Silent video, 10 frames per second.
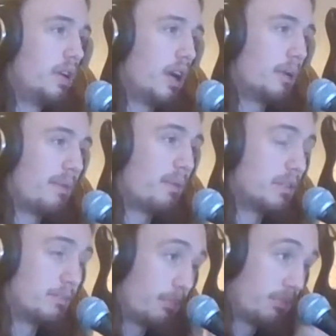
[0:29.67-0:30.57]
Hope
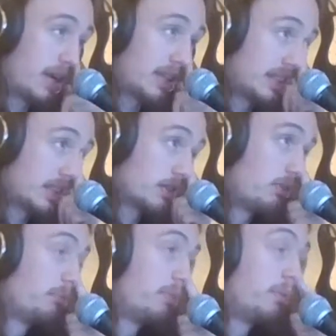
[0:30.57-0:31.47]
everyone's been practicing as well.
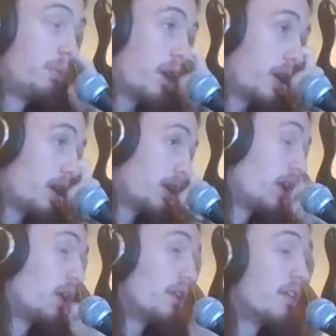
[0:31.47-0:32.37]
We've been working on a
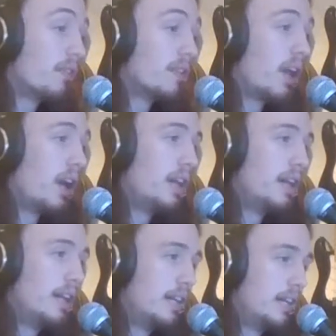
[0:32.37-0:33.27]
lot of different
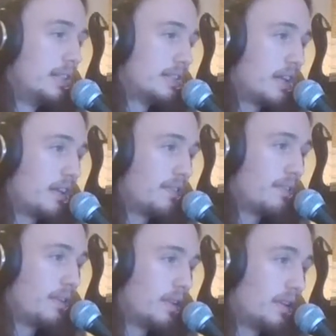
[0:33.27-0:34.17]
stuff,
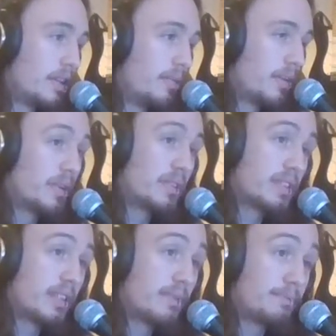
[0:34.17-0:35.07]
a lot of difficult
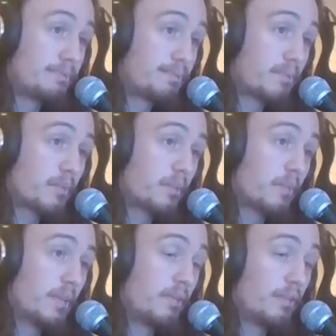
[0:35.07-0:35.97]
stuff
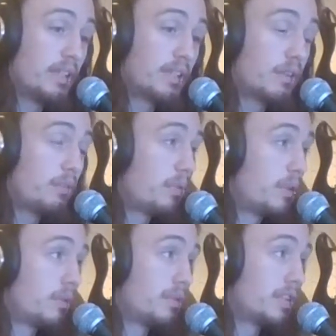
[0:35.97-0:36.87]
for each group,
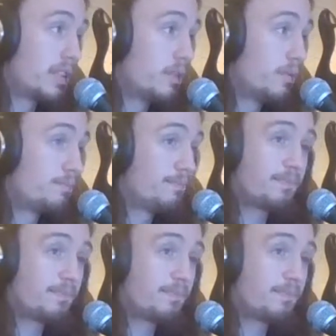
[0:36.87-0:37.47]
which is cool.